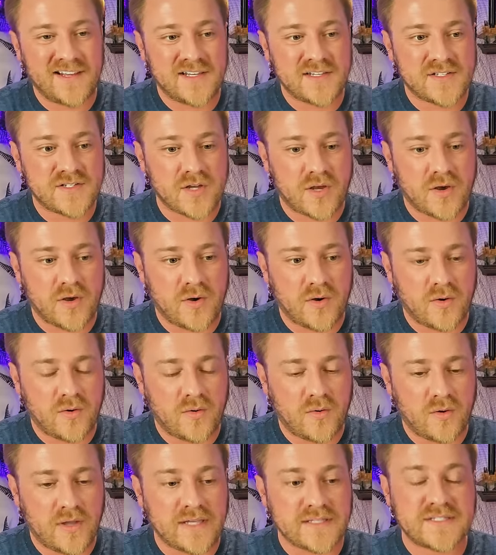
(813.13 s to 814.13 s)

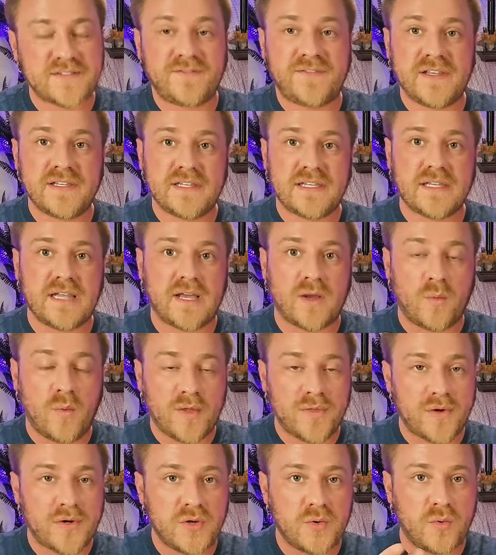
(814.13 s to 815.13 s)
So it's feeling like
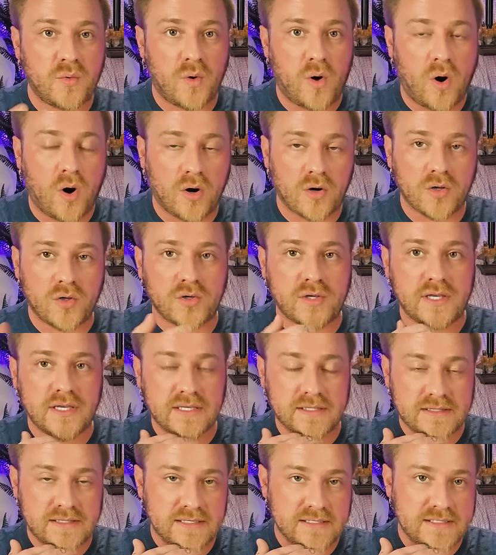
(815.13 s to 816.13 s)
whether you are looking
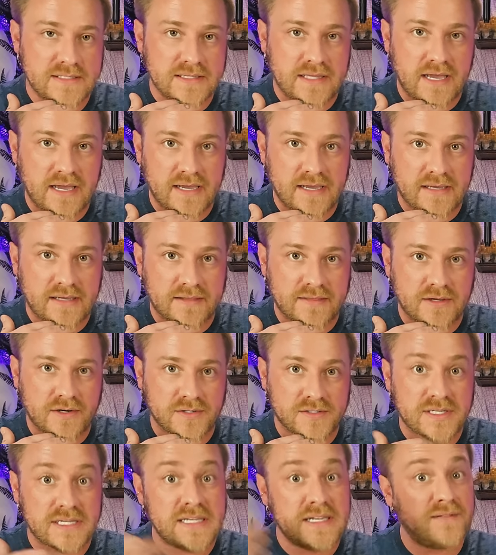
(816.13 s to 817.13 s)
at this like
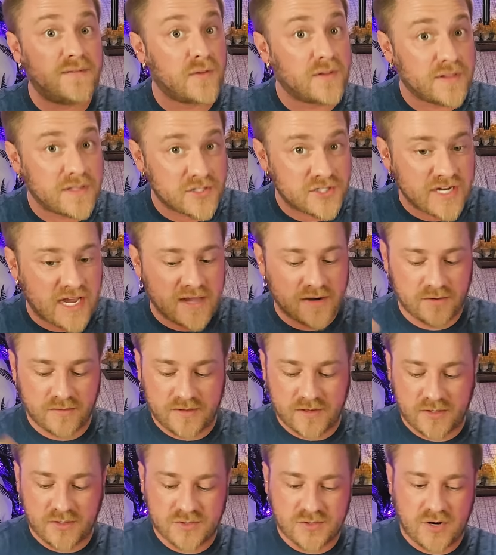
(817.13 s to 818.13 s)
there's evil in the shadow
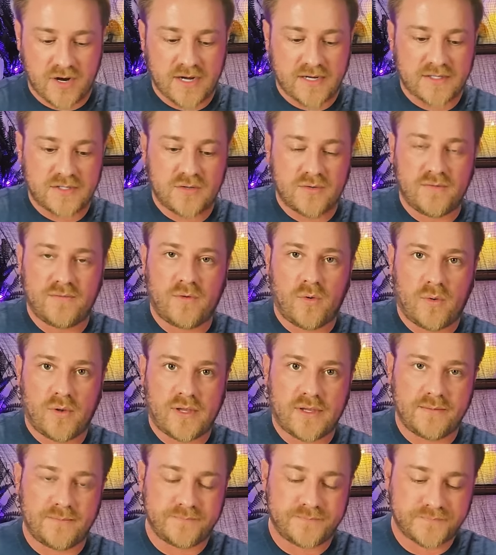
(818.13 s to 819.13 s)
that you're trying to
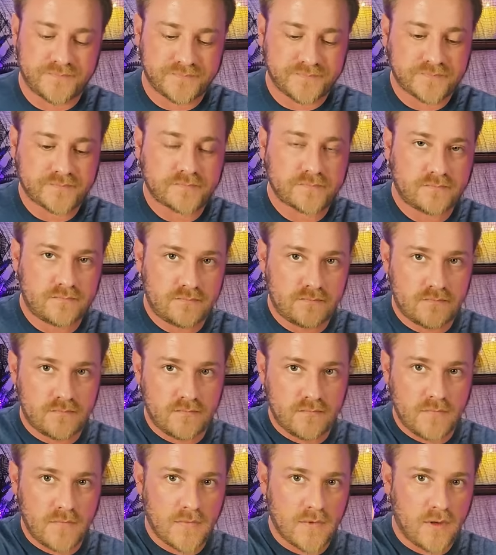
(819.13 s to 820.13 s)
avoid
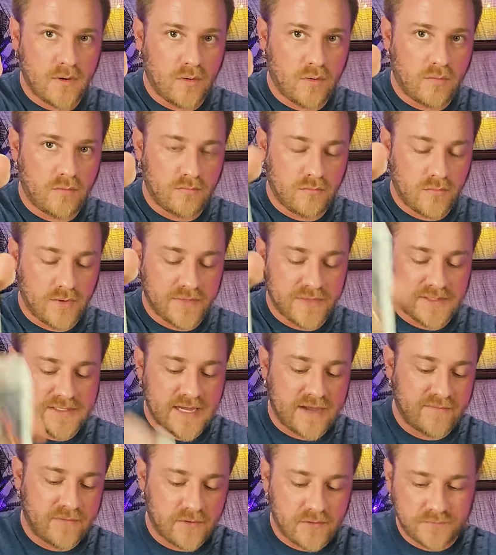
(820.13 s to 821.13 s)
with the
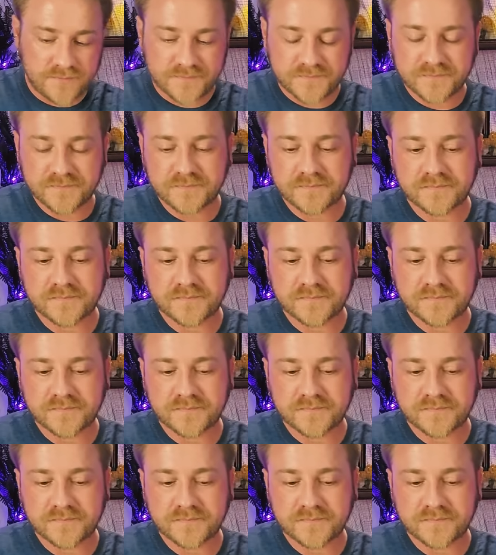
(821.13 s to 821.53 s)
devil,